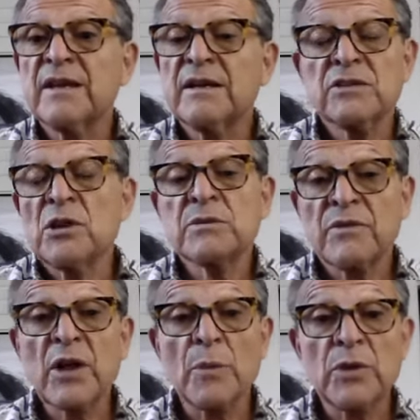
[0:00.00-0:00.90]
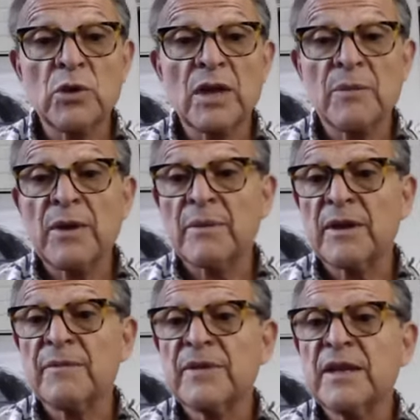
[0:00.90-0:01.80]
in terms of helping you get a
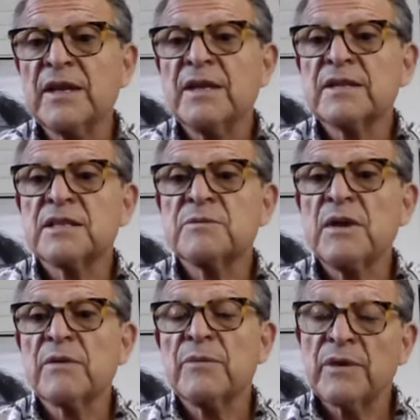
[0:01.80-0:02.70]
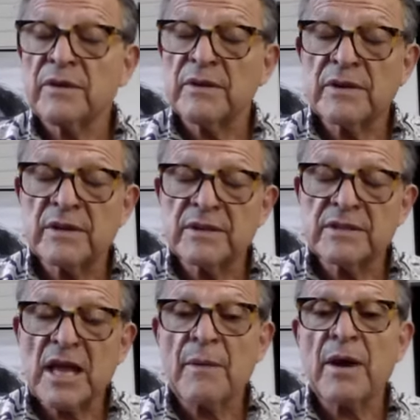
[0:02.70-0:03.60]
baby.
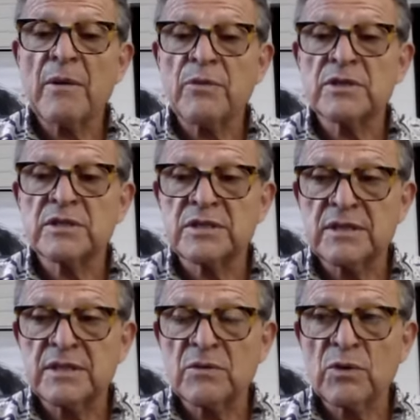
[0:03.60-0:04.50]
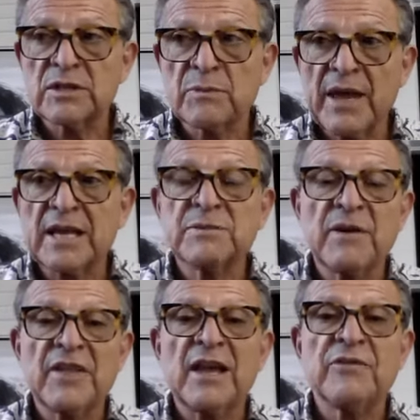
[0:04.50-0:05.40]
Zymot was passed
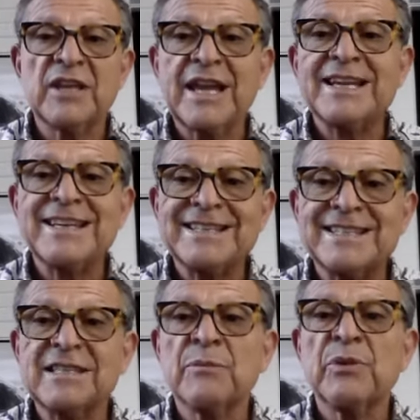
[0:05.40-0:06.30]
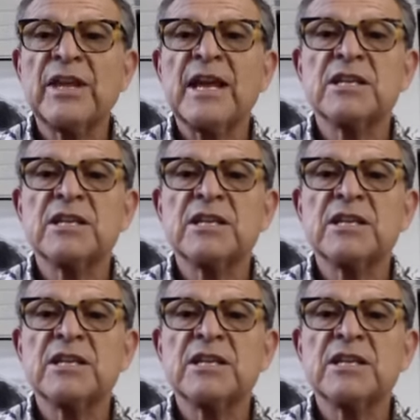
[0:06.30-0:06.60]
by the FDA as simply a